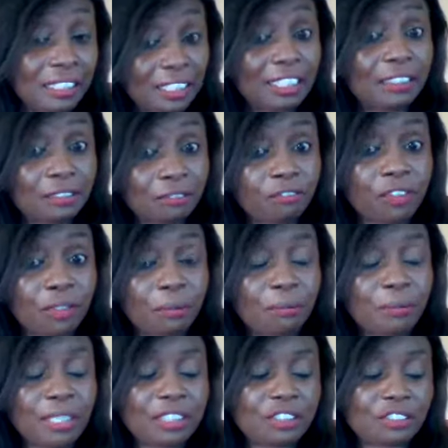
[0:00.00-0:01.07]
in it for the
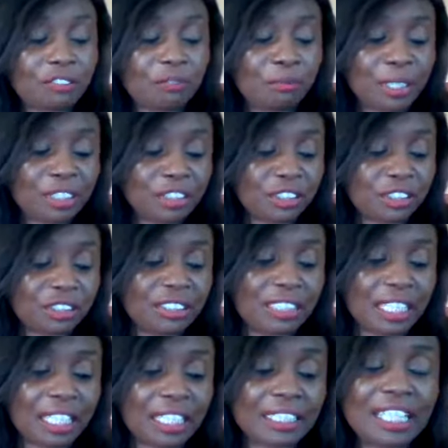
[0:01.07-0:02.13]
mentor? Mention
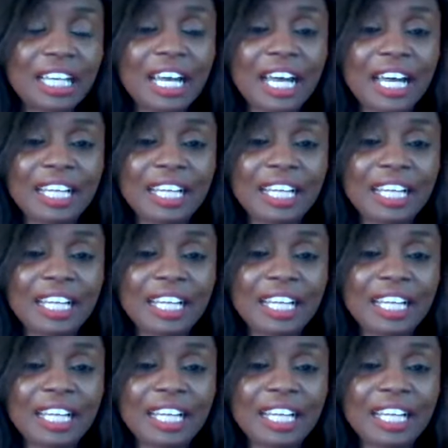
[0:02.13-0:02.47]
that.